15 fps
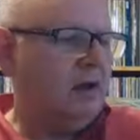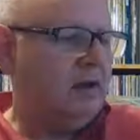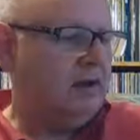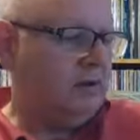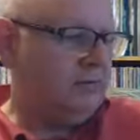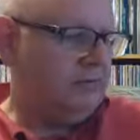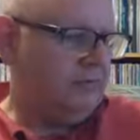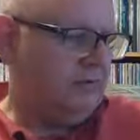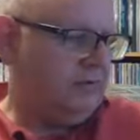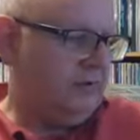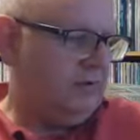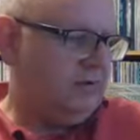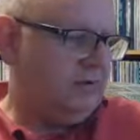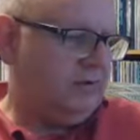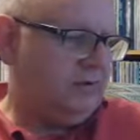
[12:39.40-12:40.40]
It also
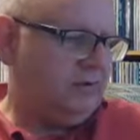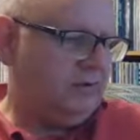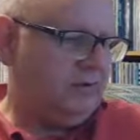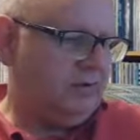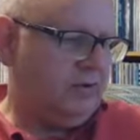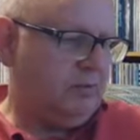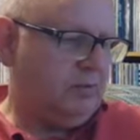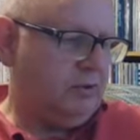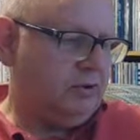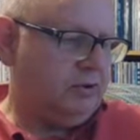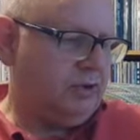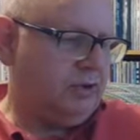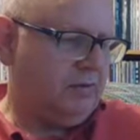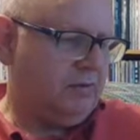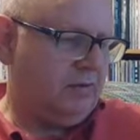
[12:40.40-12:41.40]
features The
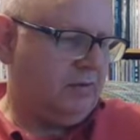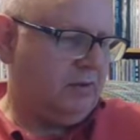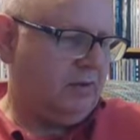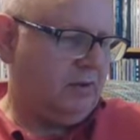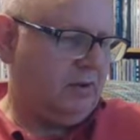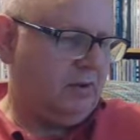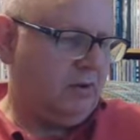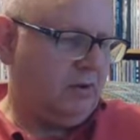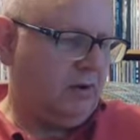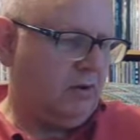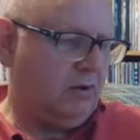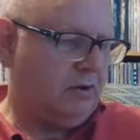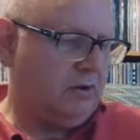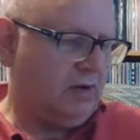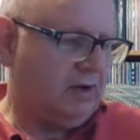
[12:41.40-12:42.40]
Pusher, the
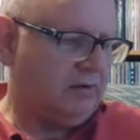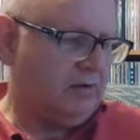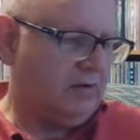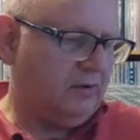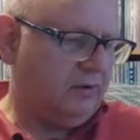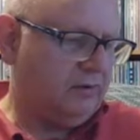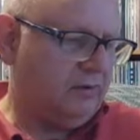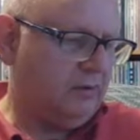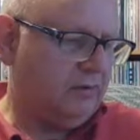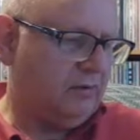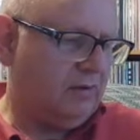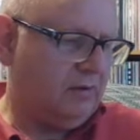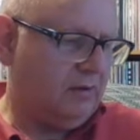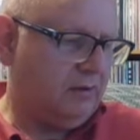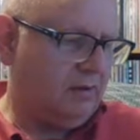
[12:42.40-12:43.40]
Hoyt Axton song
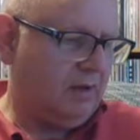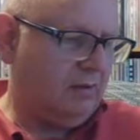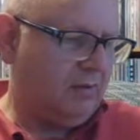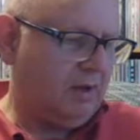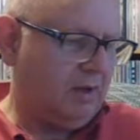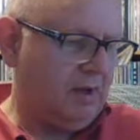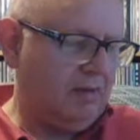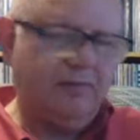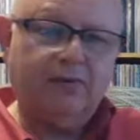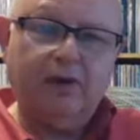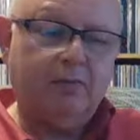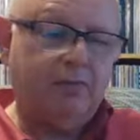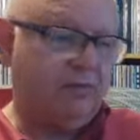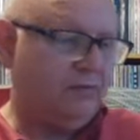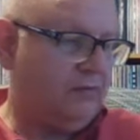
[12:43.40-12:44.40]
that they became
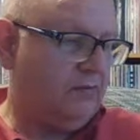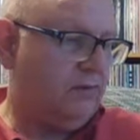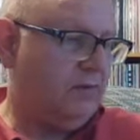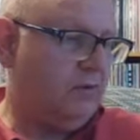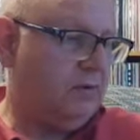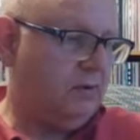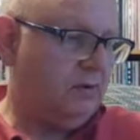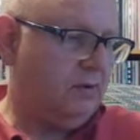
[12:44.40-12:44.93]
famous for.